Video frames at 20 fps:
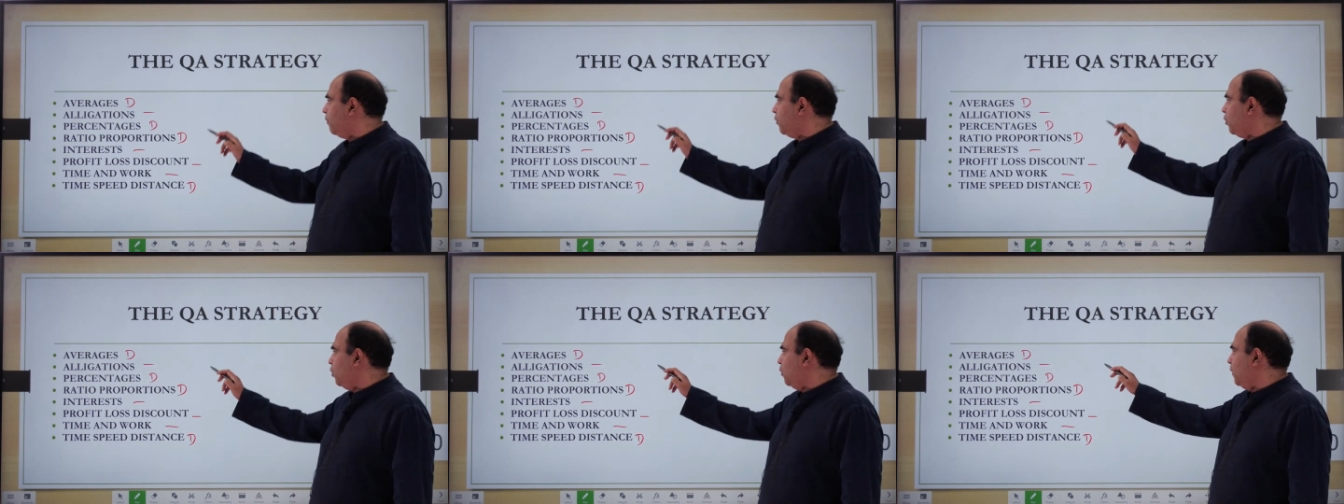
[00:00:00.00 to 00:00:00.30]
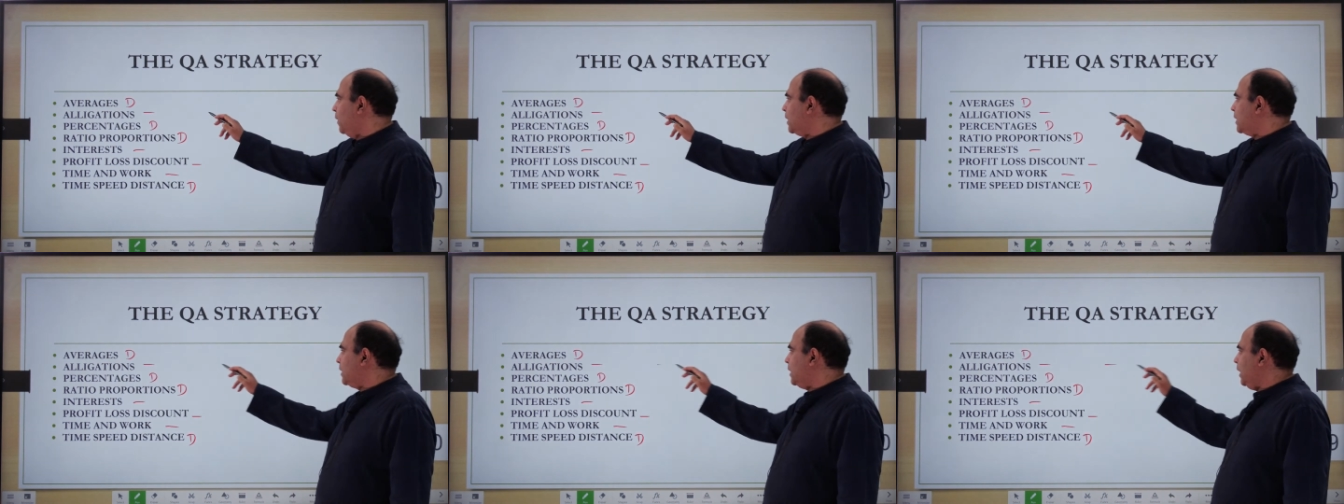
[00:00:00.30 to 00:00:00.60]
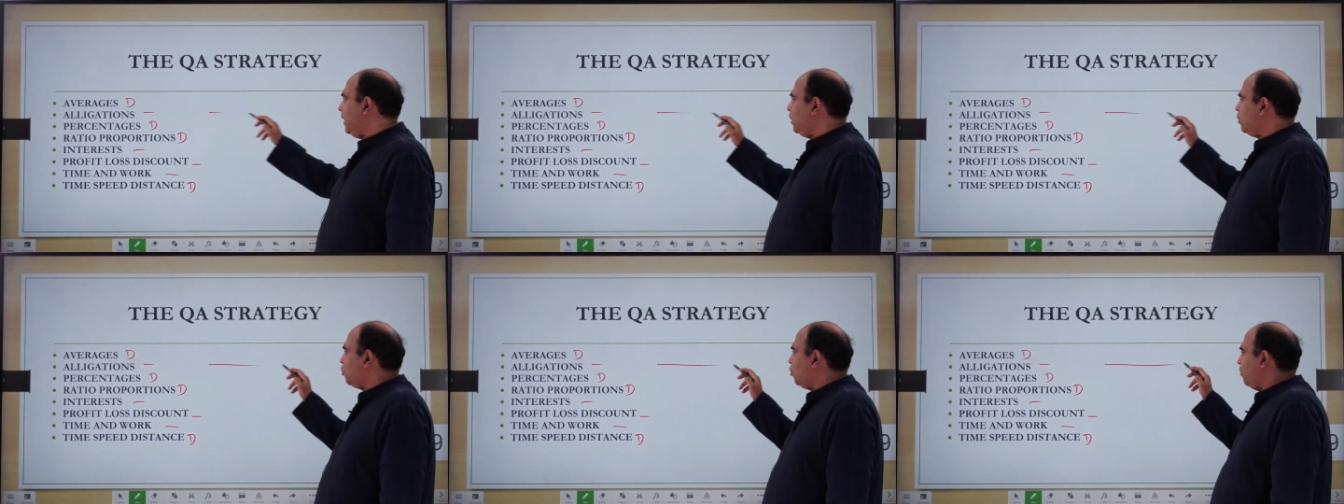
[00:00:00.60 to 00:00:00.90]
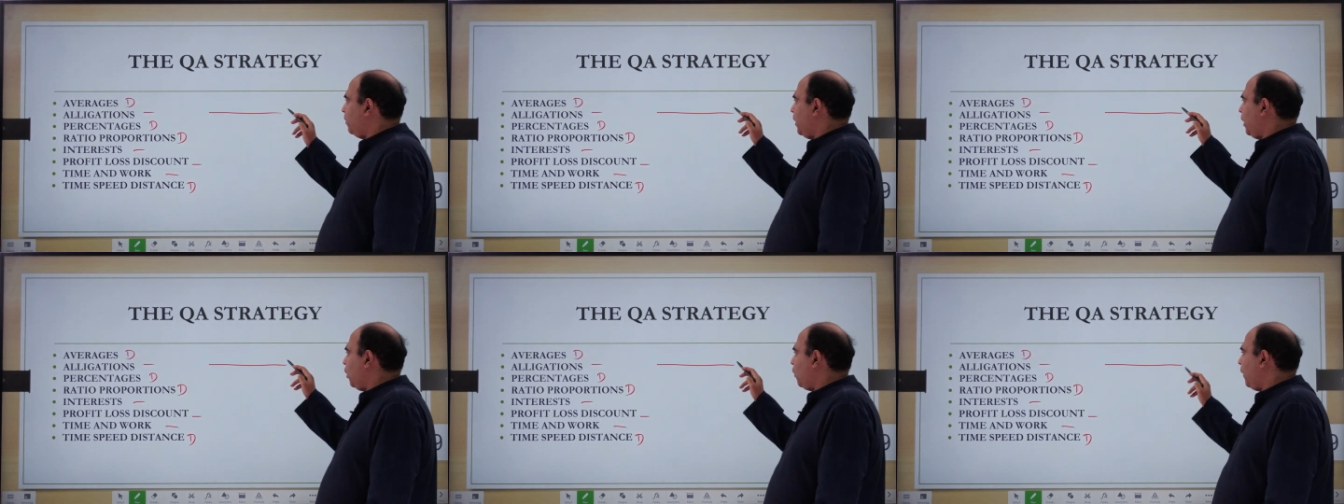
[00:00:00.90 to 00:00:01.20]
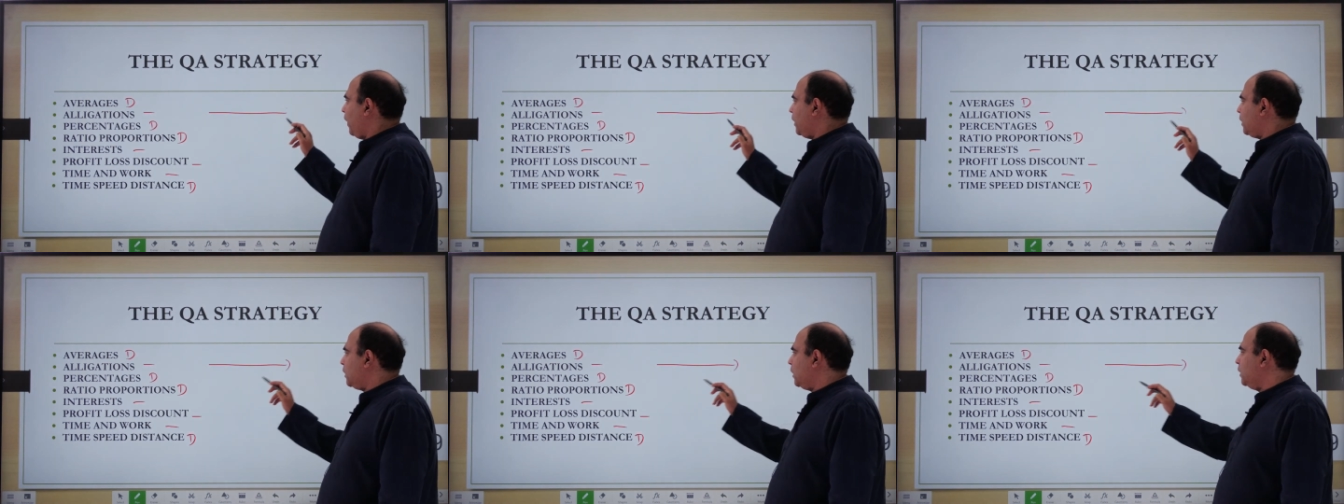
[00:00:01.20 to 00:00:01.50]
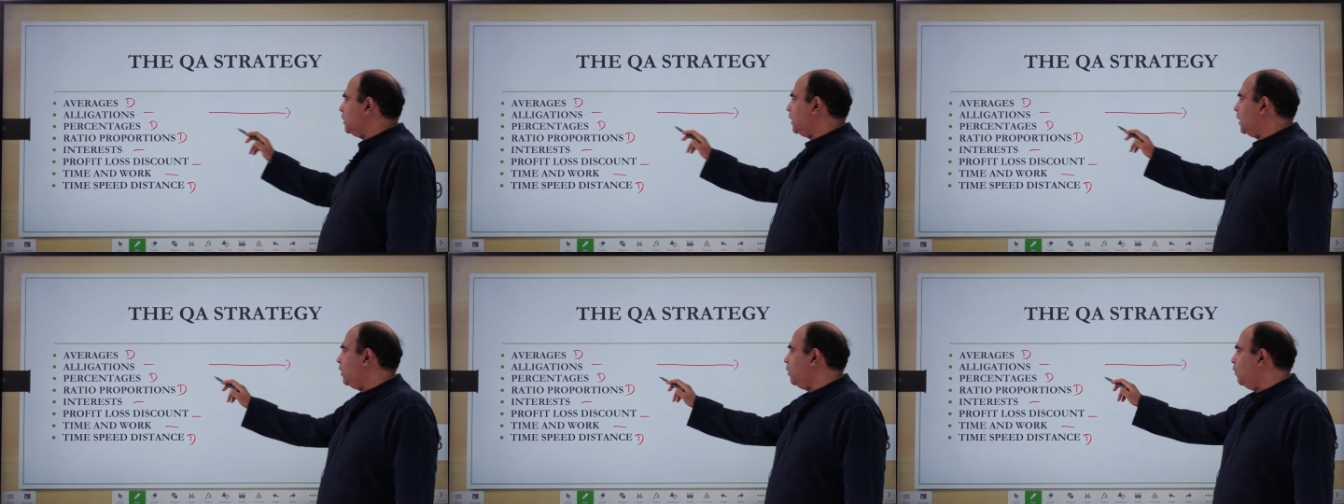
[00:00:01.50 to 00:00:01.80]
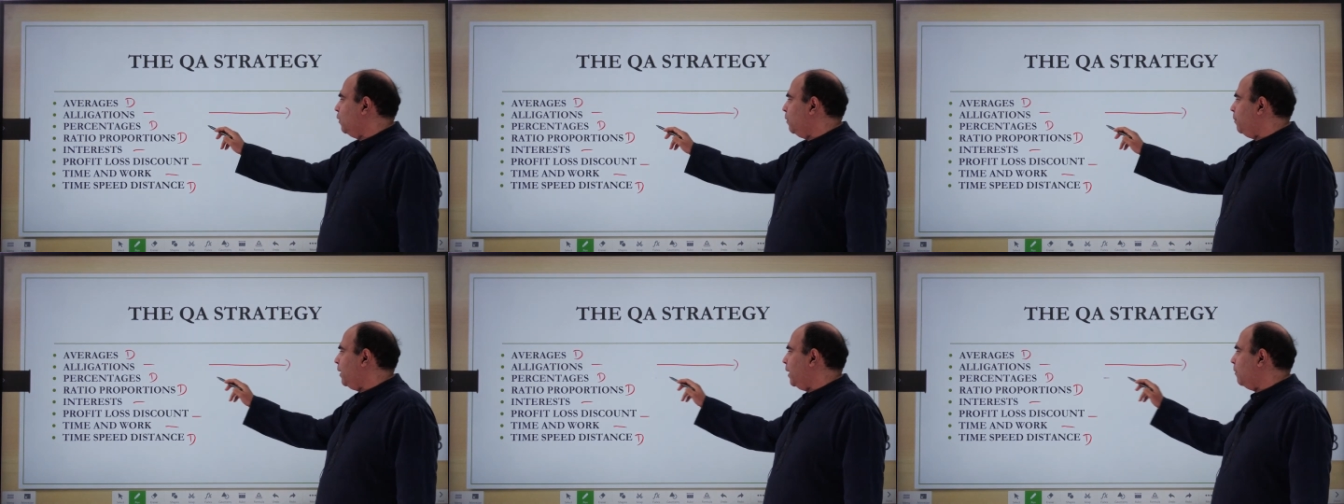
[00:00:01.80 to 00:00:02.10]
you will see so many questions and
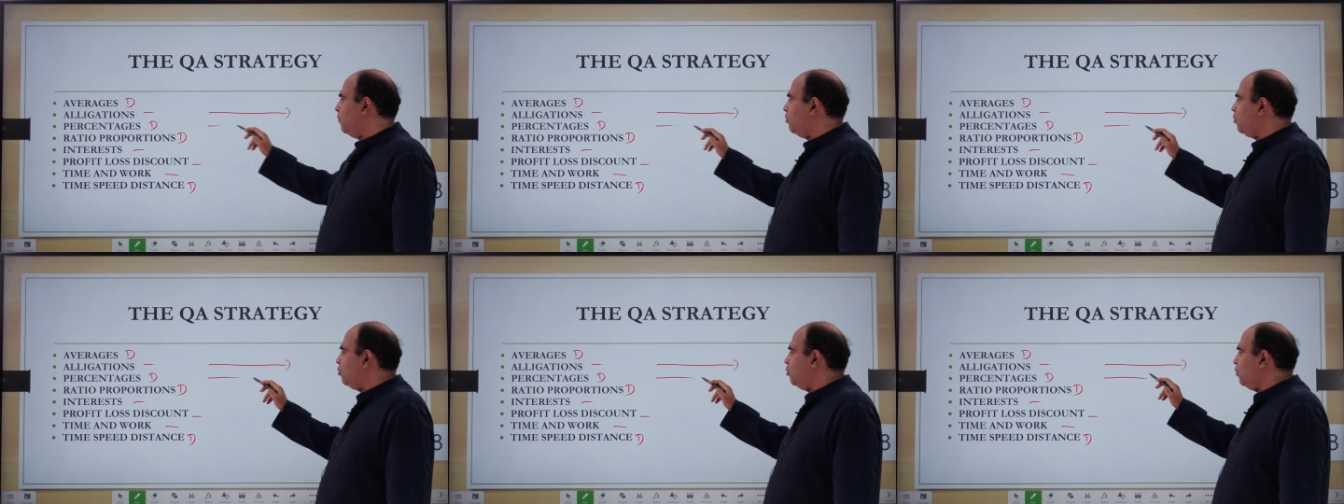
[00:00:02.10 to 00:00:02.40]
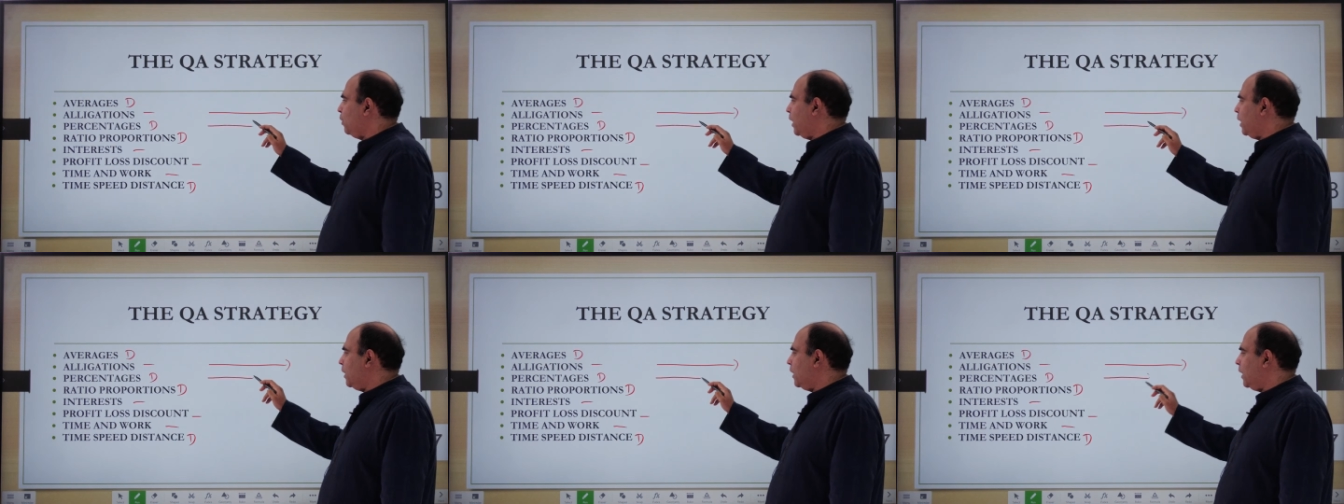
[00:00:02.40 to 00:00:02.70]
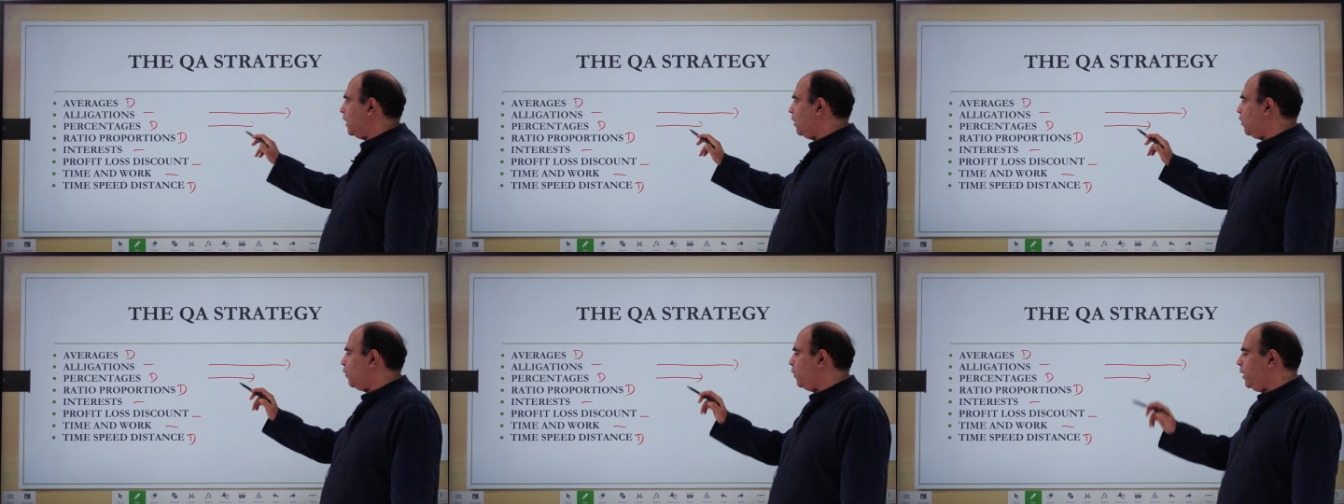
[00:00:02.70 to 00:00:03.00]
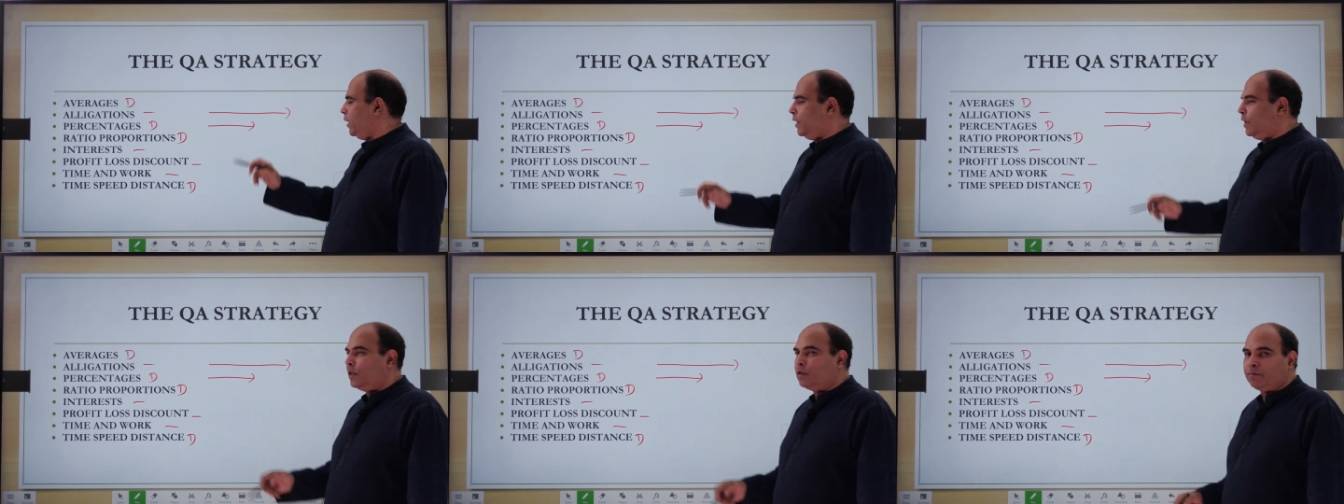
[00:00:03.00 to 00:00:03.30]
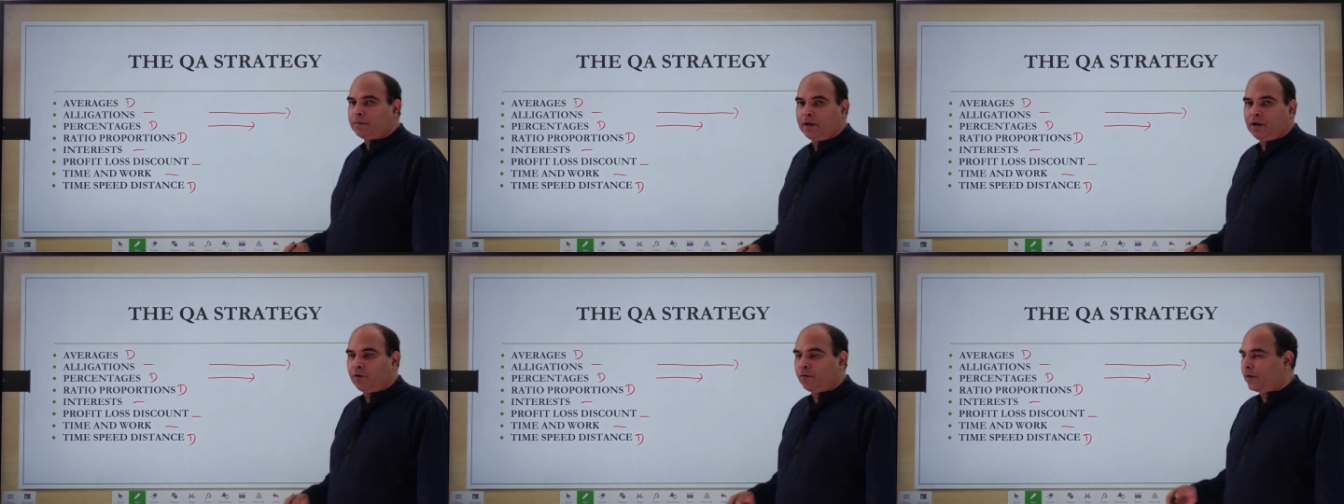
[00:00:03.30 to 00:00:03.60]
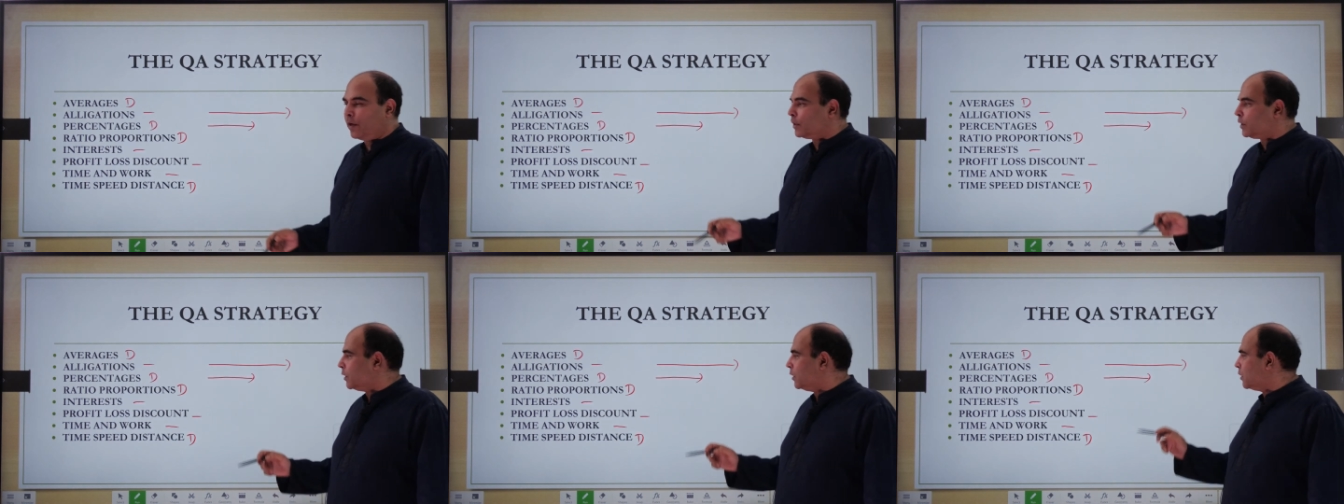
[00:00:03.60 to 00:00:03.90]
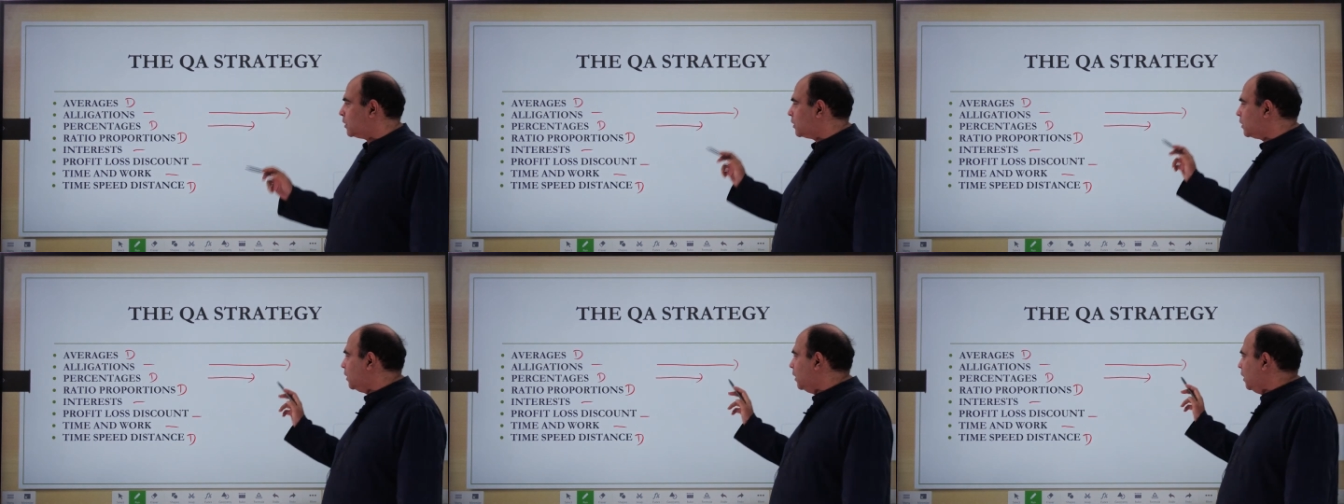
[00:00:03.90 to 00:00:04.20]
you will be able to do only these many
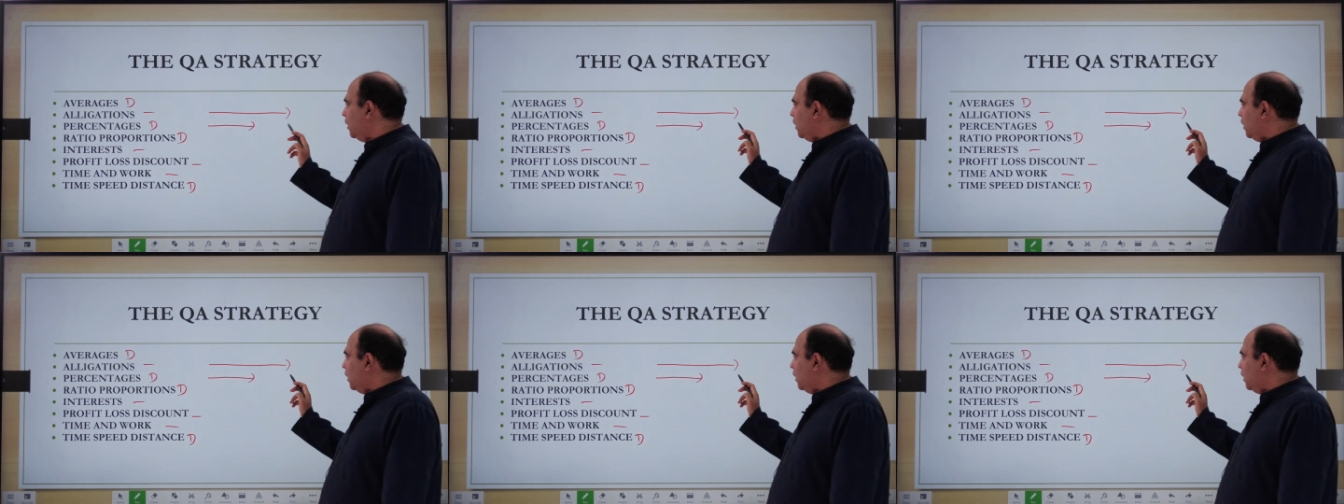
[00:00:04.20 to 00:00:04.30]
questions.